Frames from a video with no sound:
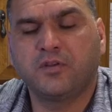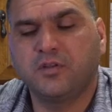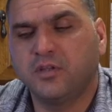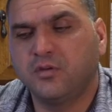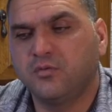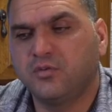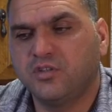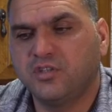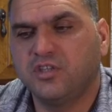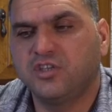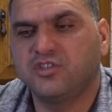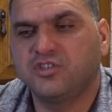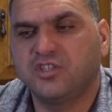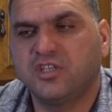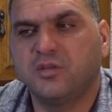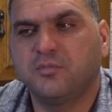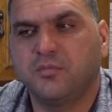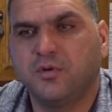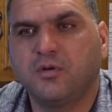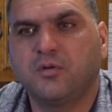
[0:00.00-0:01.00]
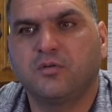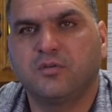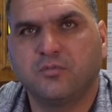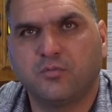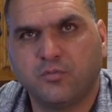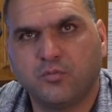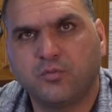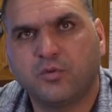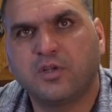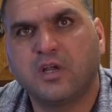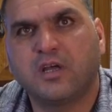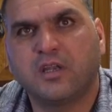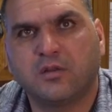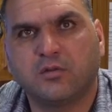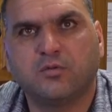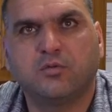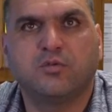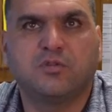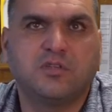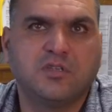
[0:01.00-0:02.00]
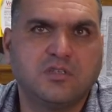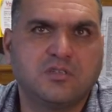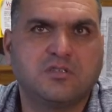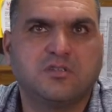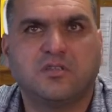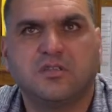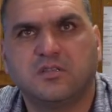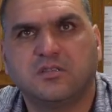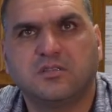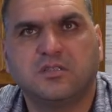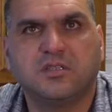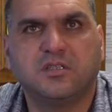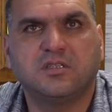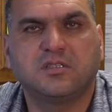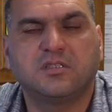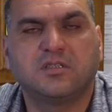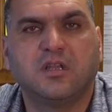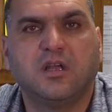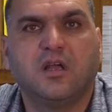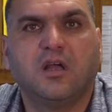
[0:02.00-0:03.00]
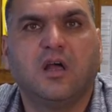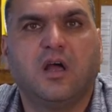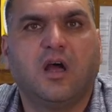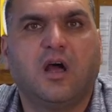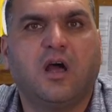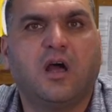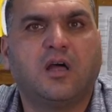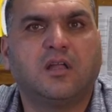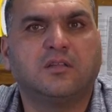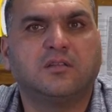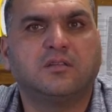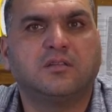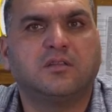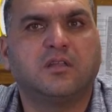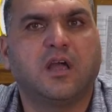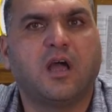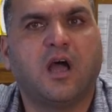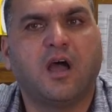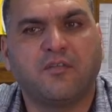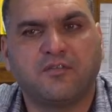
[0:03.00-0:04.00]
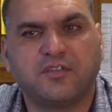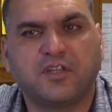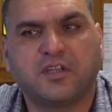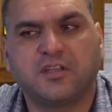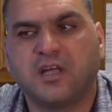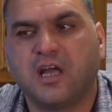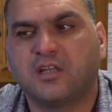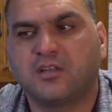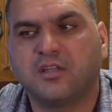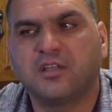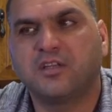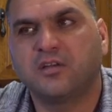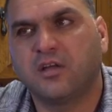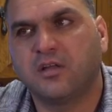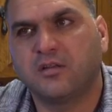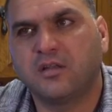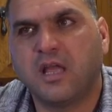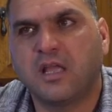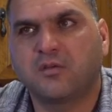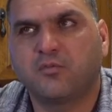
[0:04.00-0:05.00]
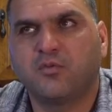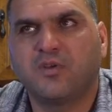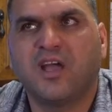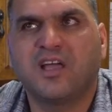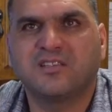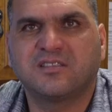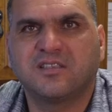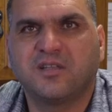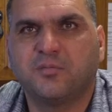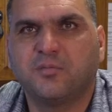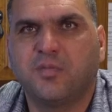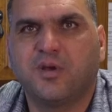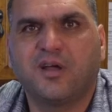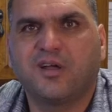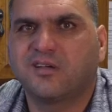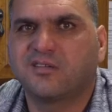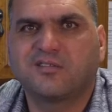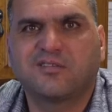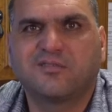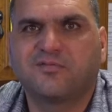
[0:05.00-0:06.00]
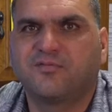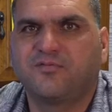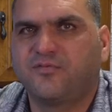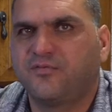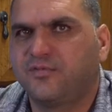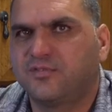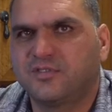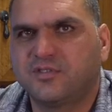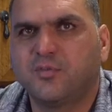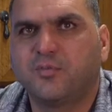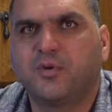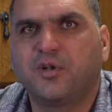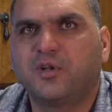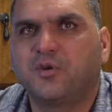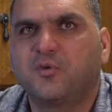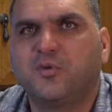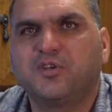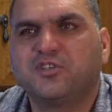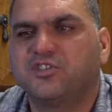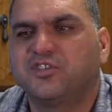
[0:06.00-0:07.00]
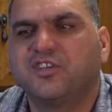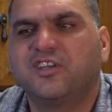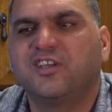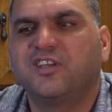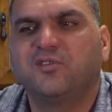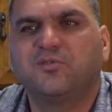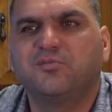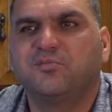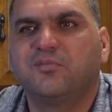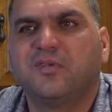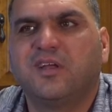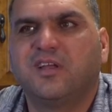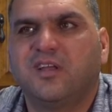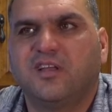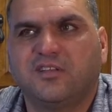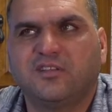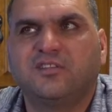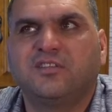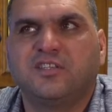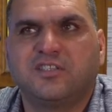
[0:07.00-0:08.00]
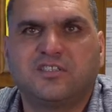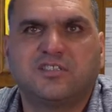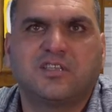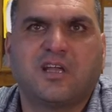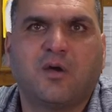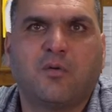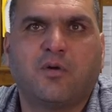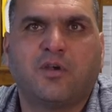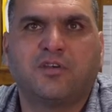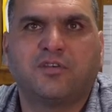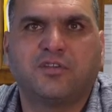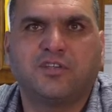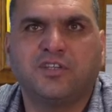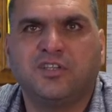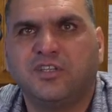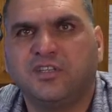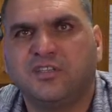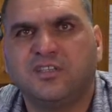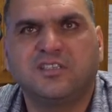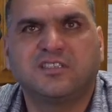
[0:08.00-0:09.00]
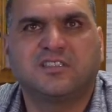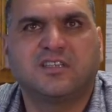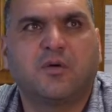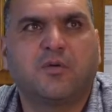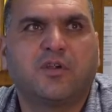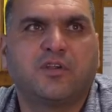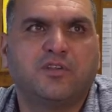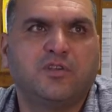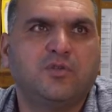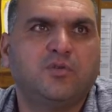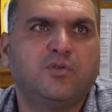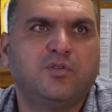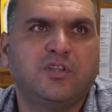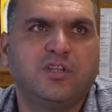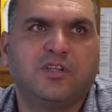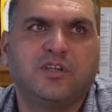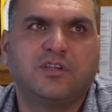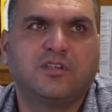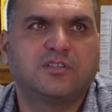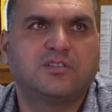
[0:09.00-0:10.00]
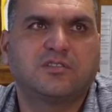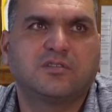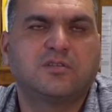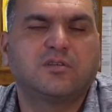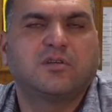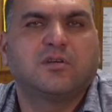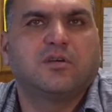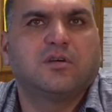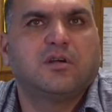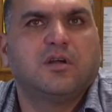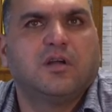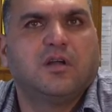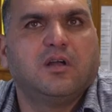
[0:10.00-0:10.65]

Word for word: there, we teach them, oh, we're gonna do this, this, this. And after that, uh, like we ask them a simple question, hey, this is our Eid, this is our New Year. So